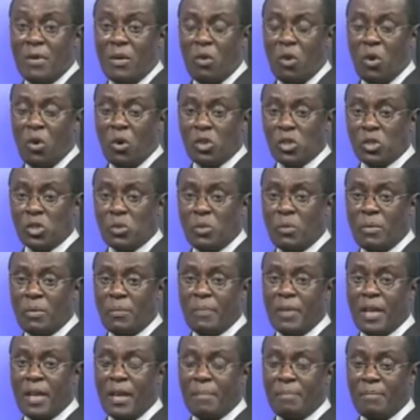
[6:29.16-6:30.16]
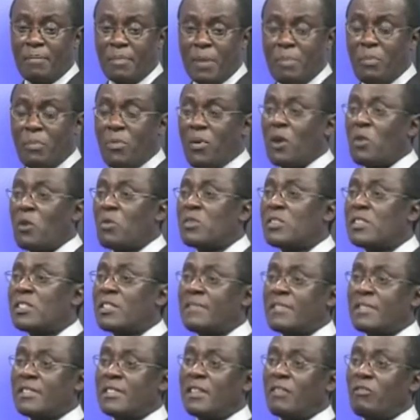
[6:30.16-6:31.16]
also people are
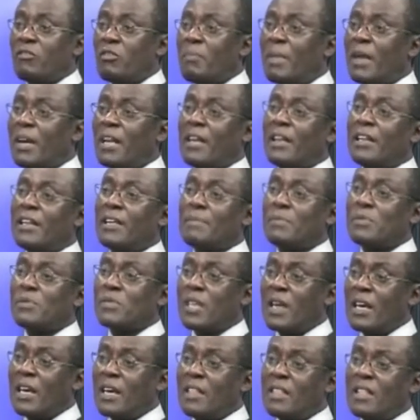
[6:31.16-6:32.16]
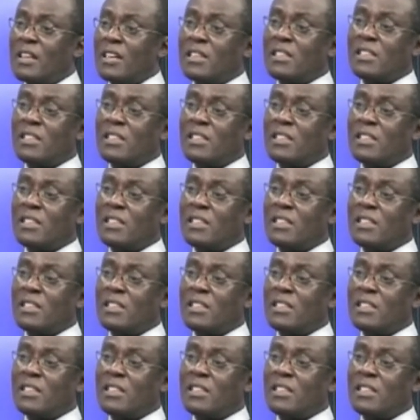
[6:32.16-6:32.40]
conservative. We might end up saying that,